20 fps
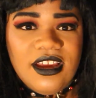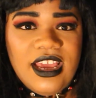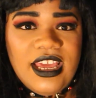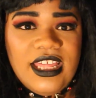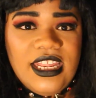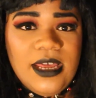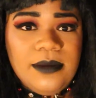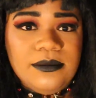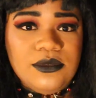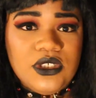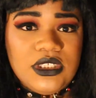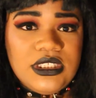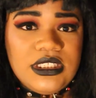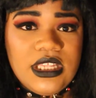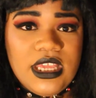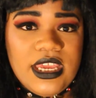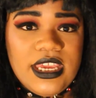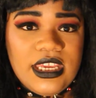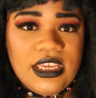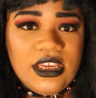And I'm just
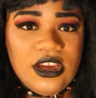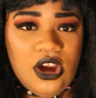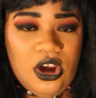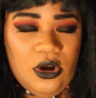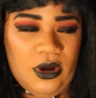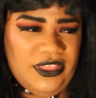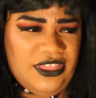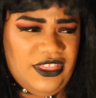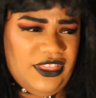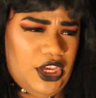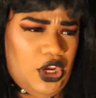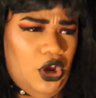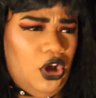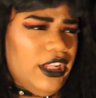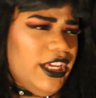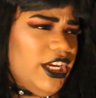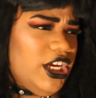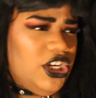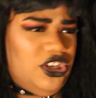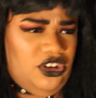like, oh, I think they call
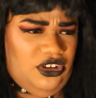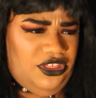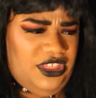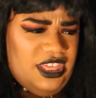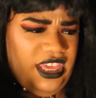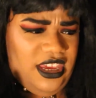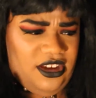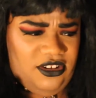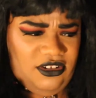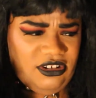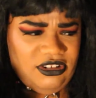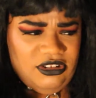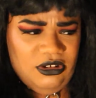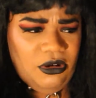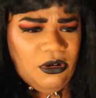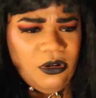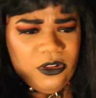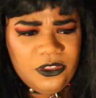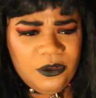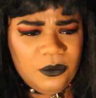it gothic or
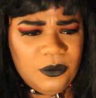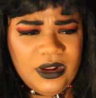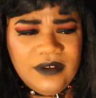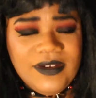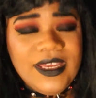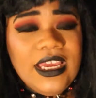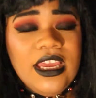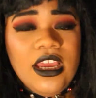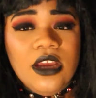goth or whatever.